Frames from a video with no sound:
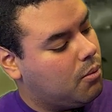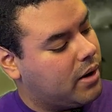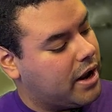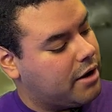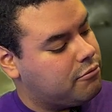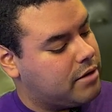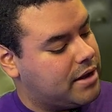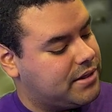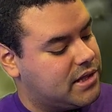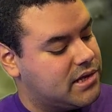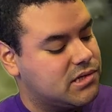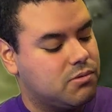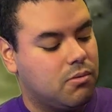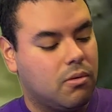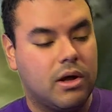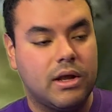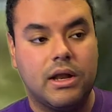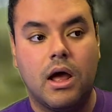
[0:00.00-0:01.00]
when I read this
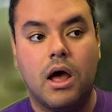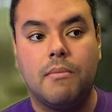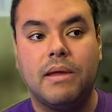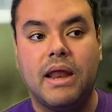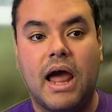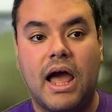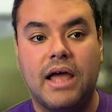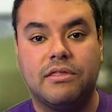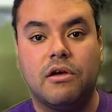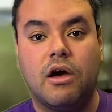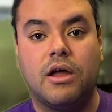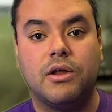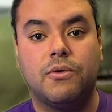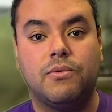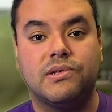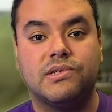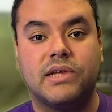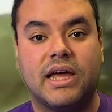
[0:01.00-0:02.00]
one, I thought
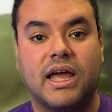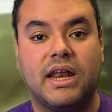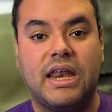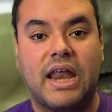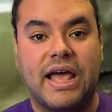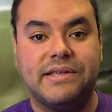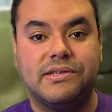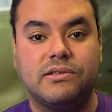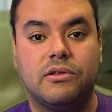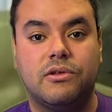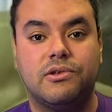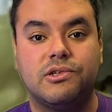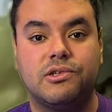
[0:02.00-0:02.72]
it was like a nice little